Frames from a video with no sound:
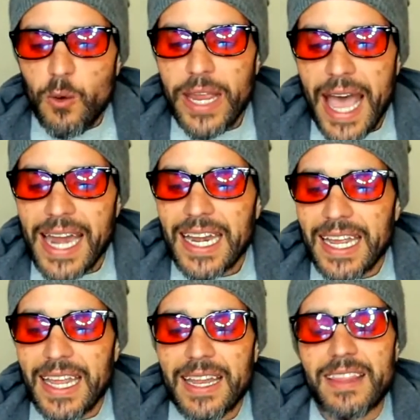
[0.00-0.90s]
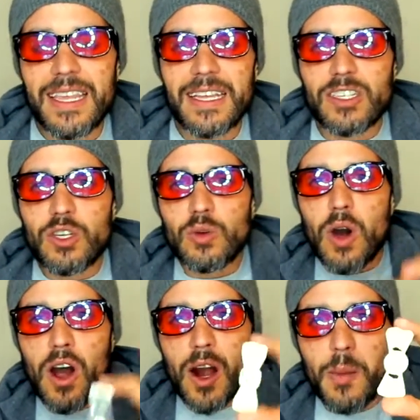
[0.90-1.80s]
We added in the
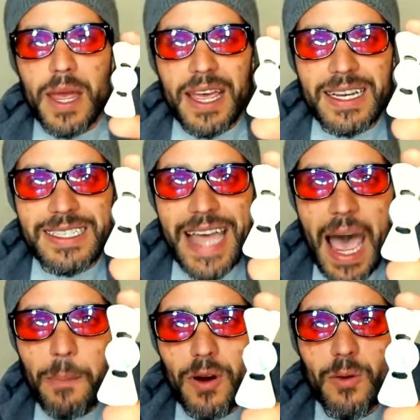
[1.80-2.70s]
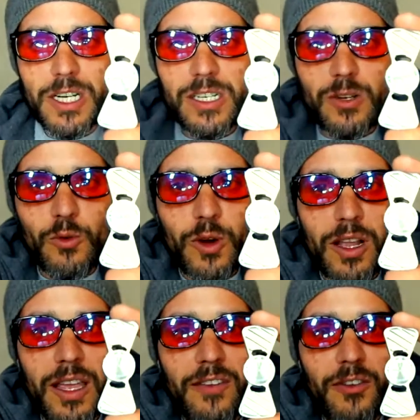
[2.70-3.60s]
2-arm Dapper, which is a
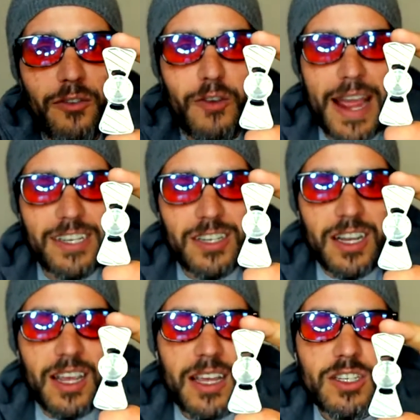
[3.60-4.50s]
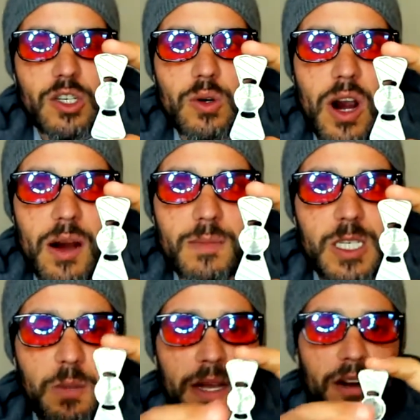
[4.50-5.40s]
really fresh 2-arm
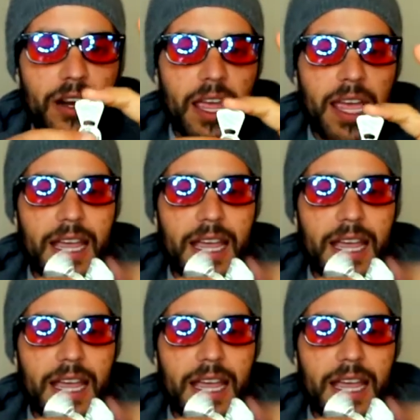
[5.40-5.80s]
spinner.